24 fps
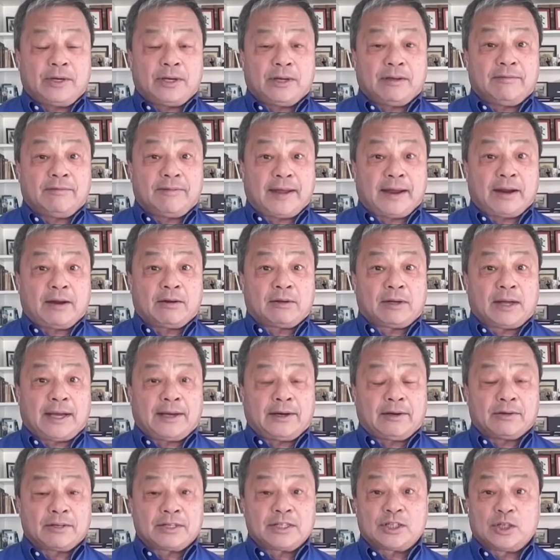of
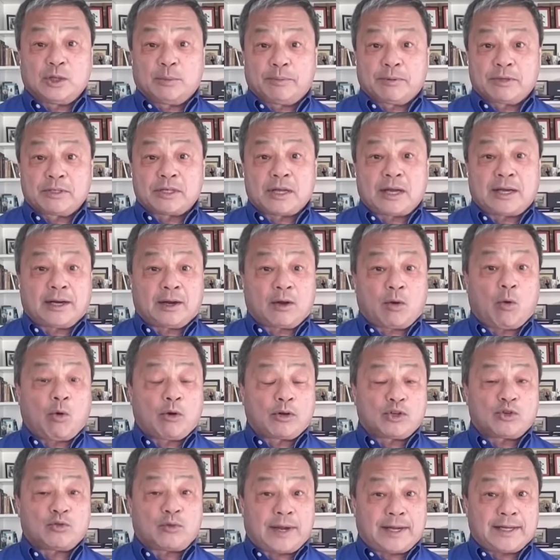airliners, supersonic or
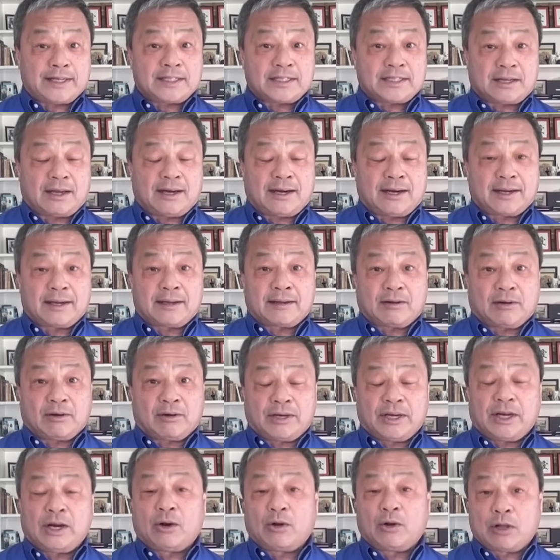transonic, or,
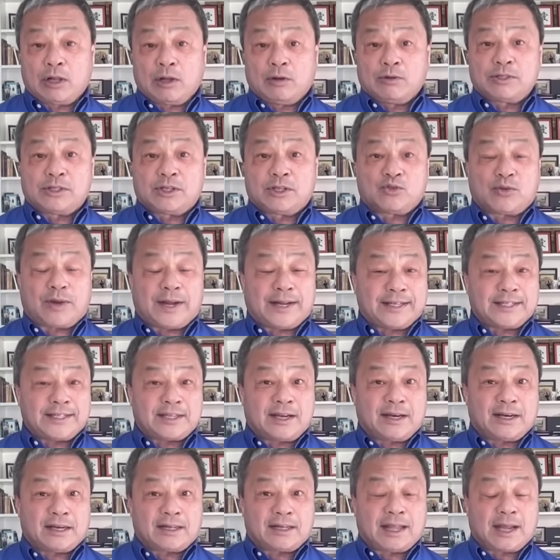you know, close to
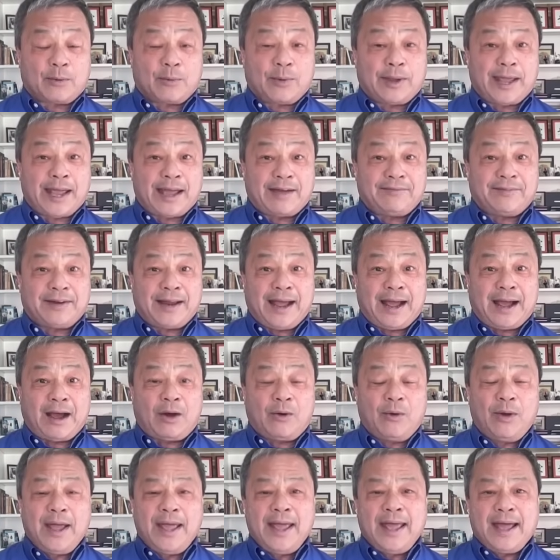transonic like we have
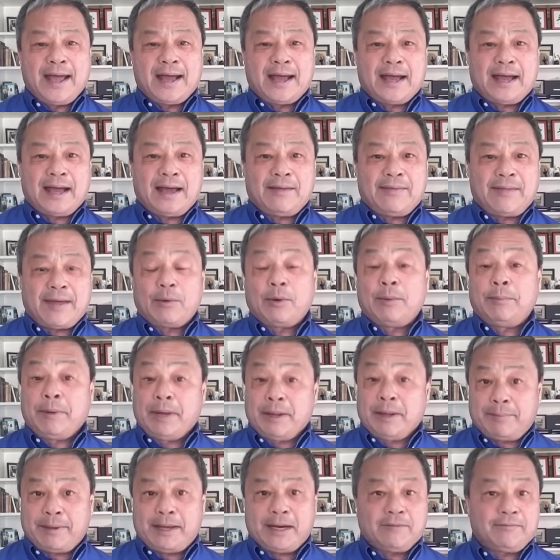now, uh, that would be a
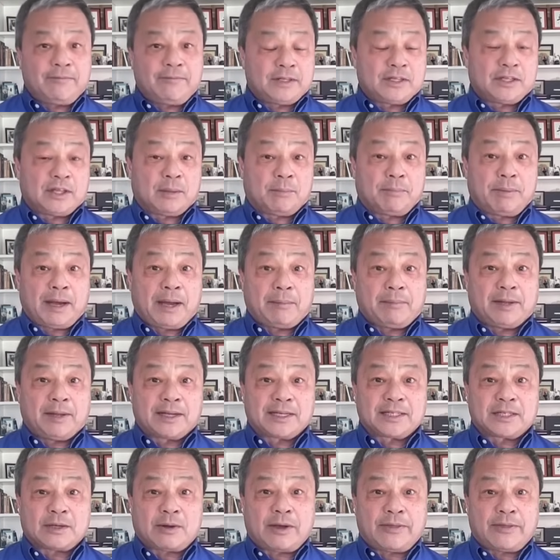benefit to the public.
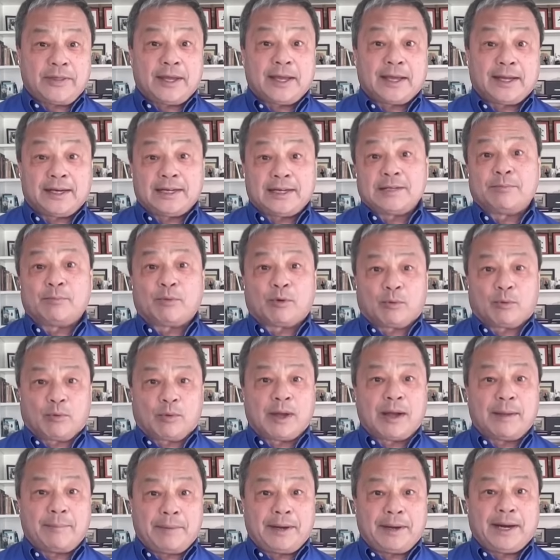So I think it is
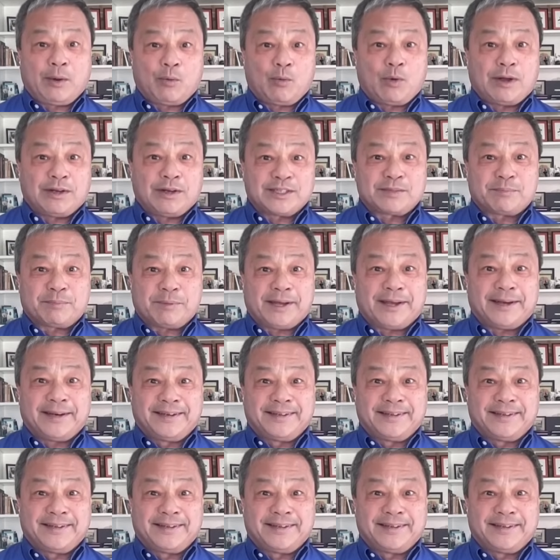uh, money well spent.